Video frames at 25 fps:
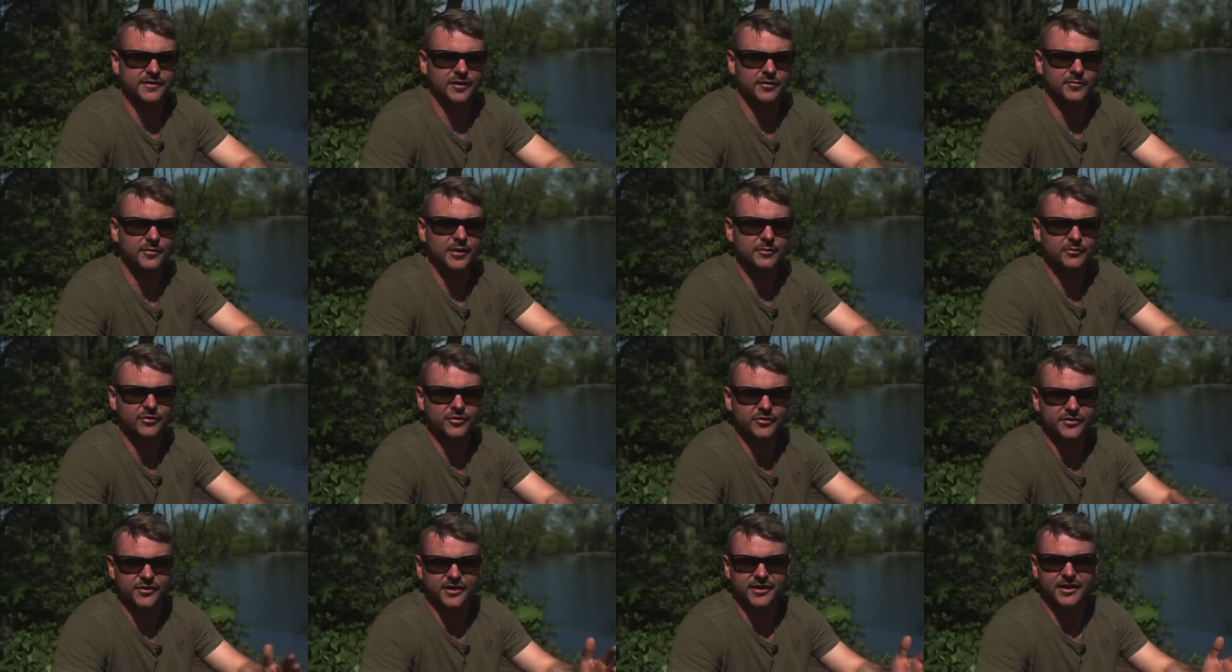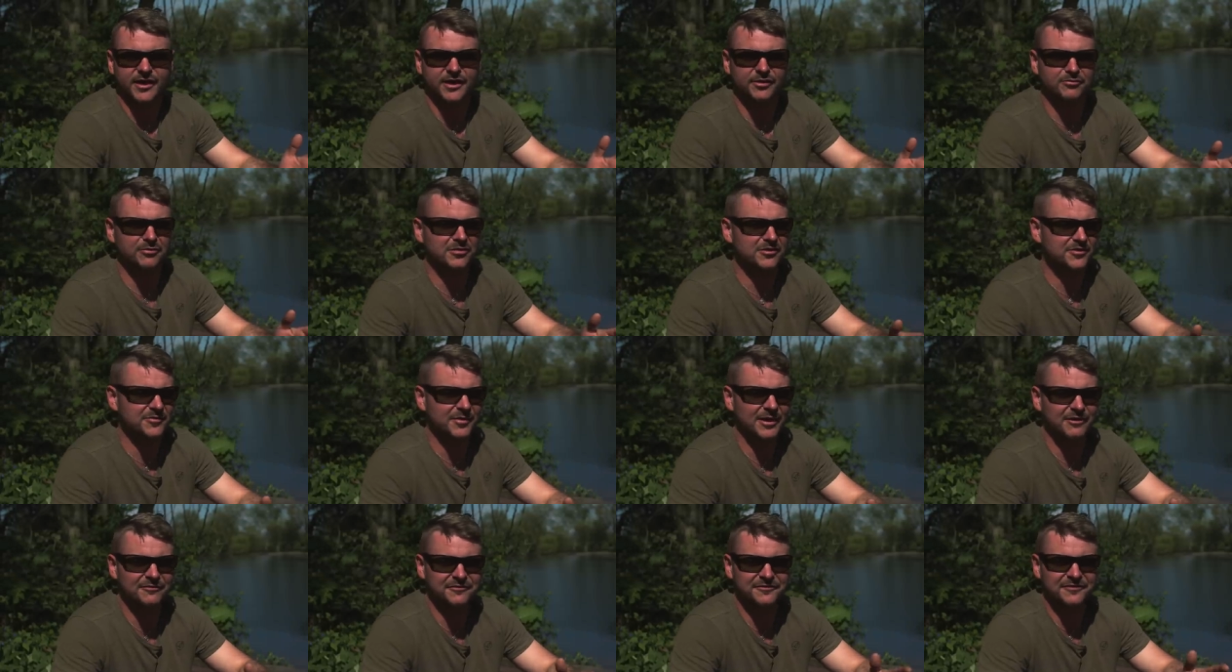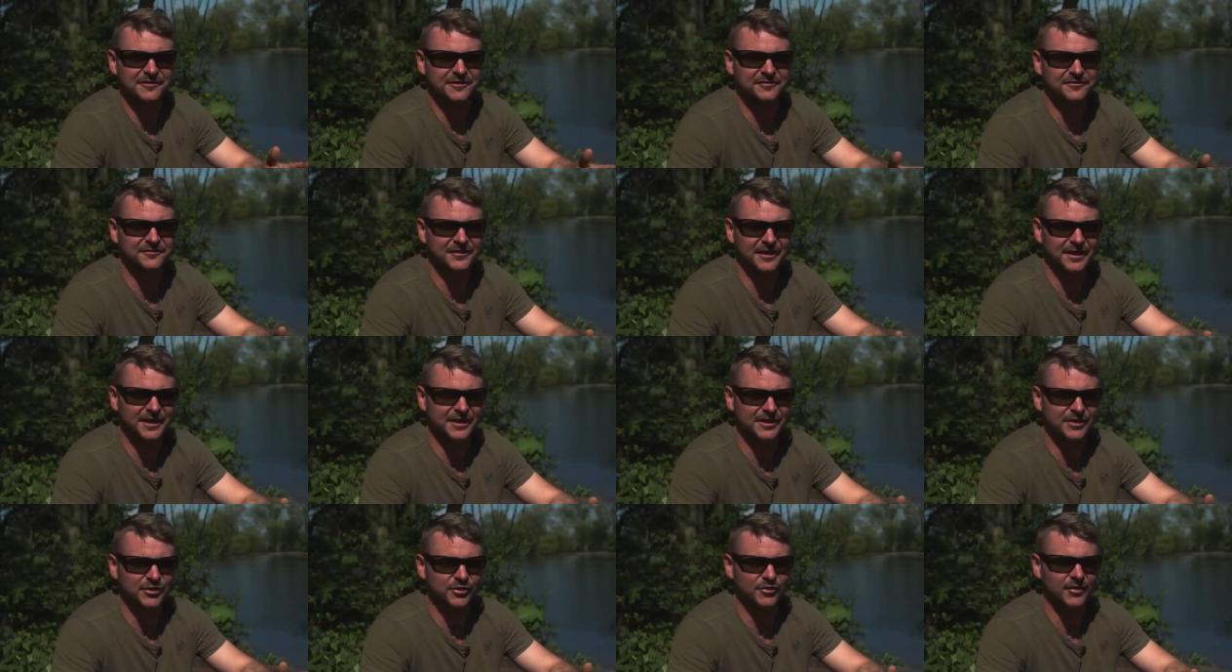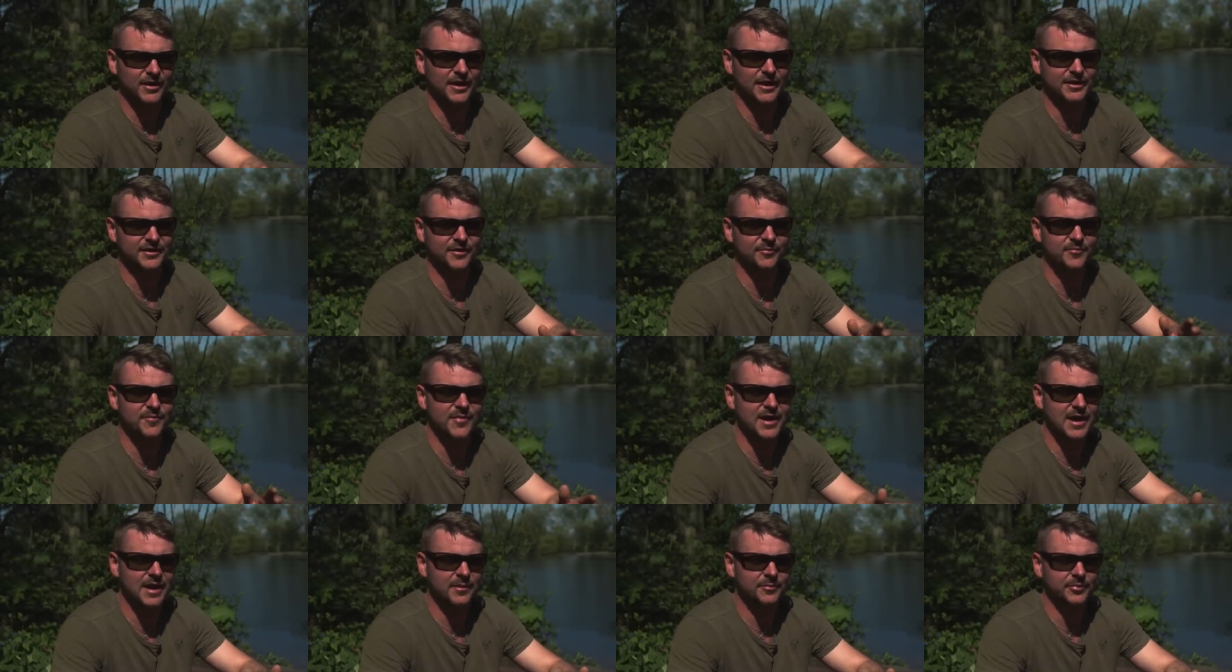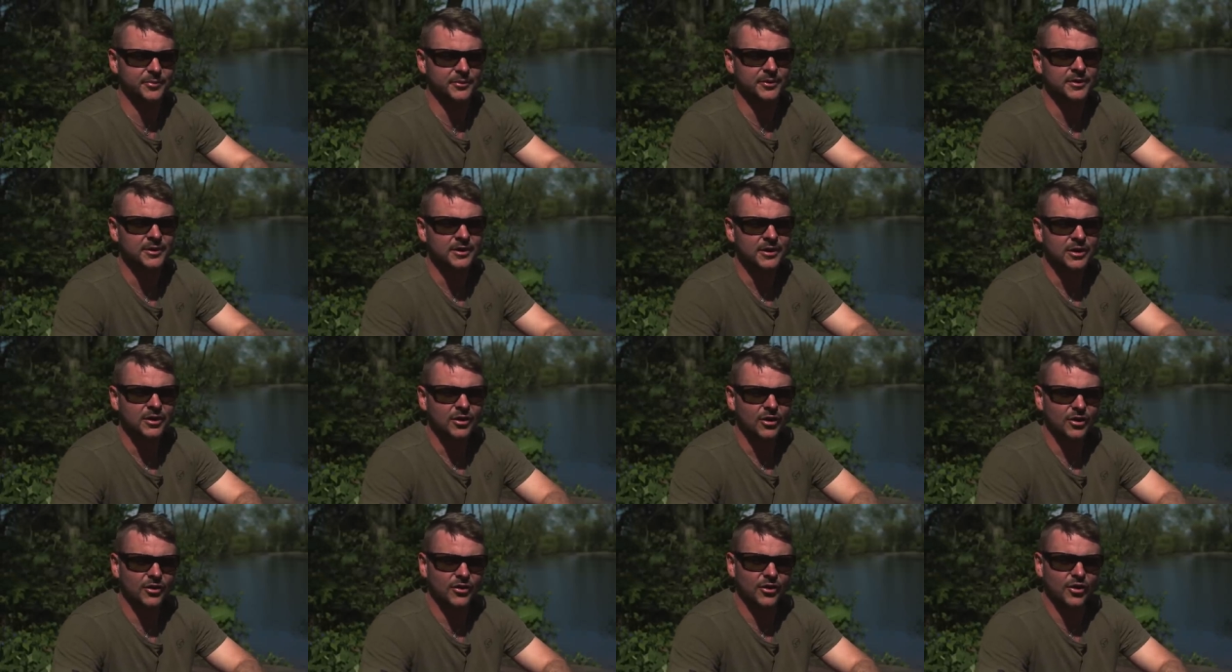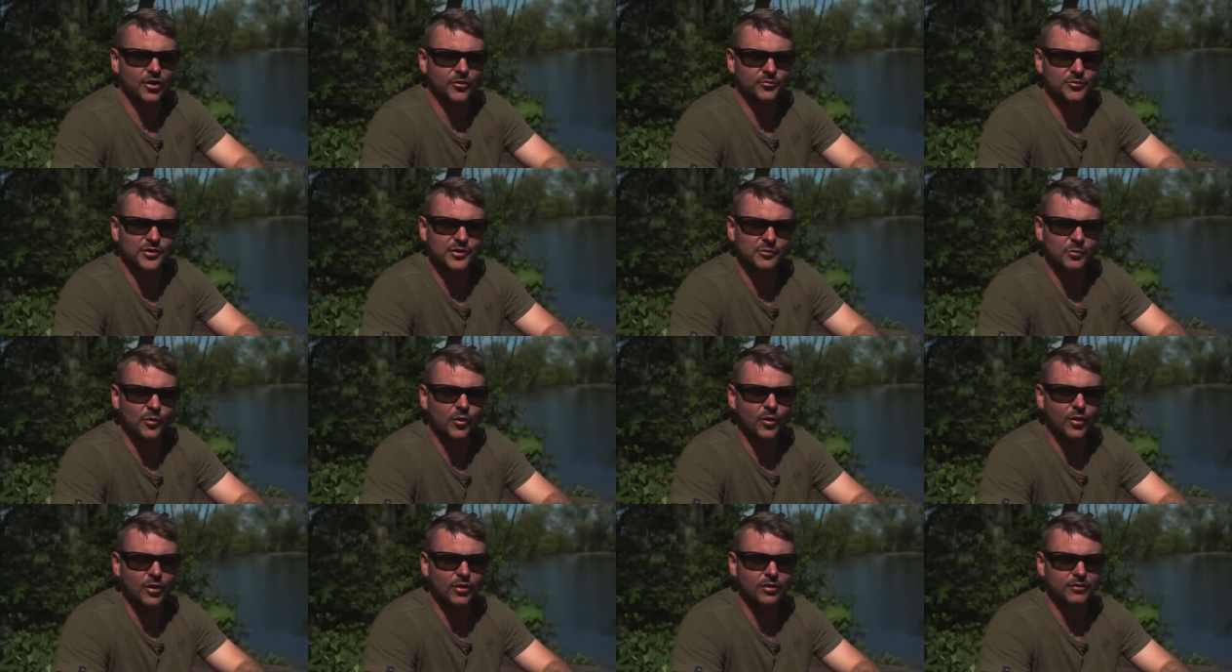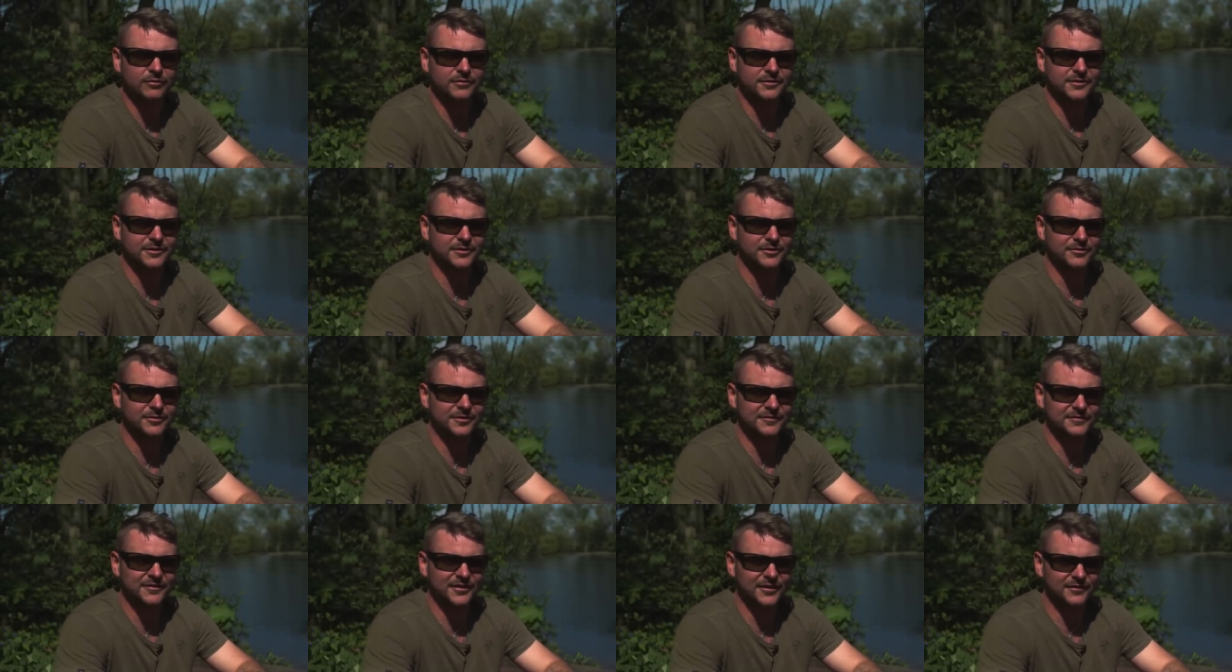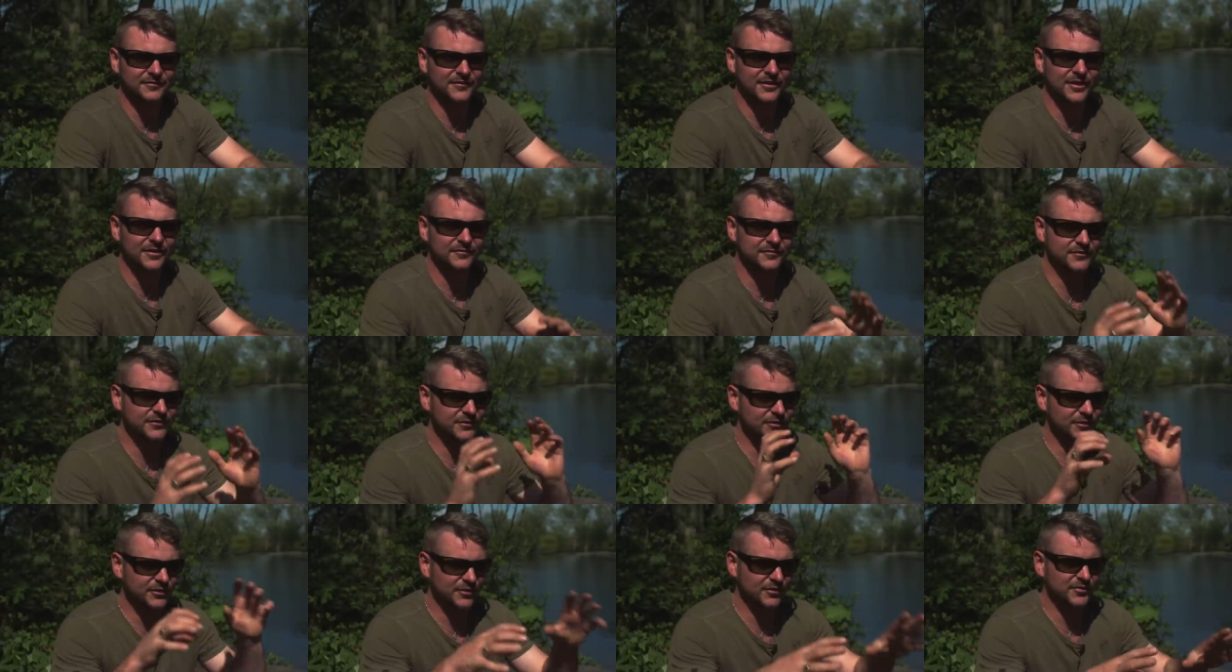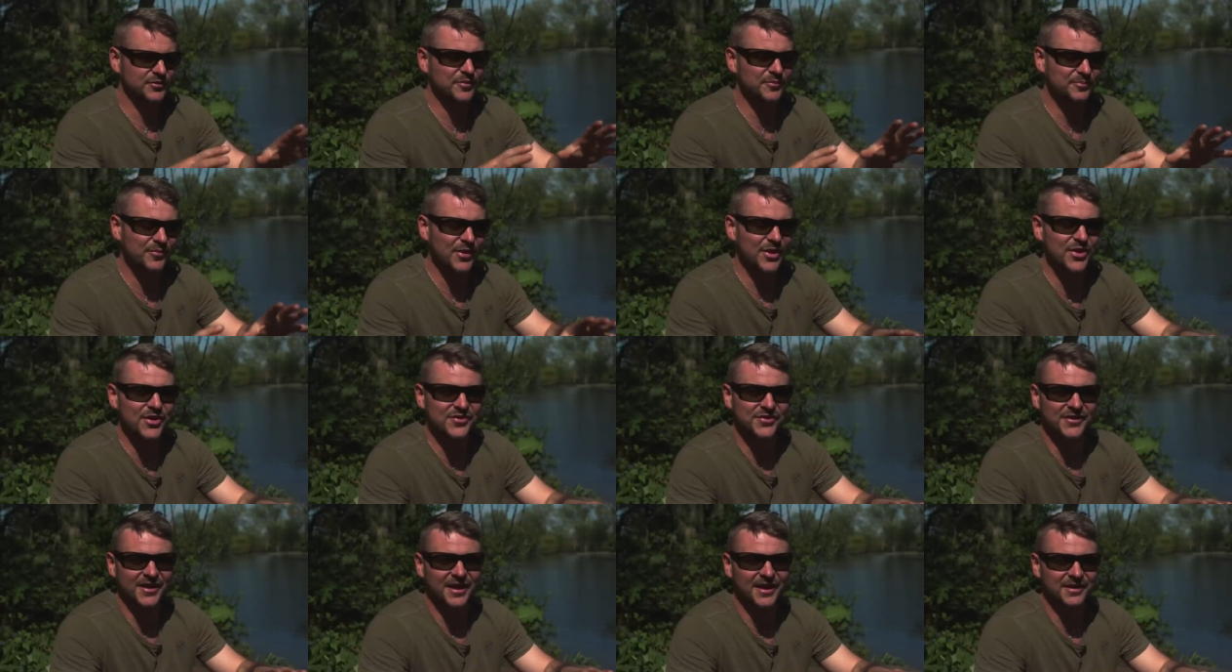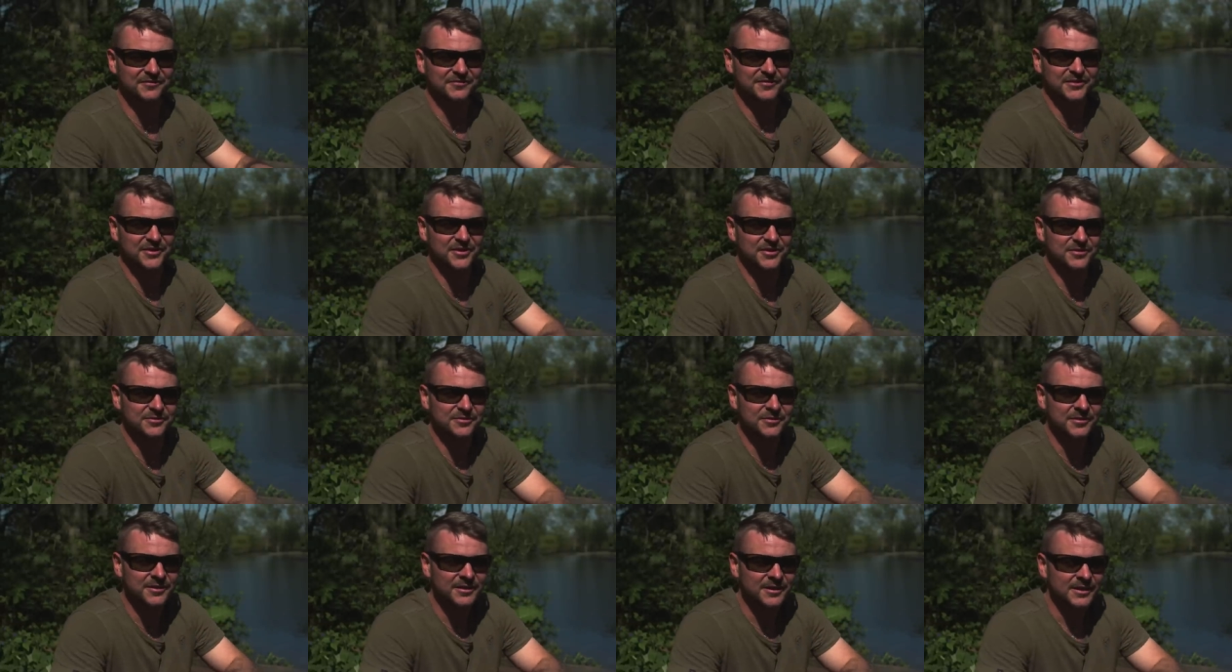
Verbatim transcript: I remember as a kid when I was about 15, you know, I had the map on, on my wall, you know, the, the, bird's eye view.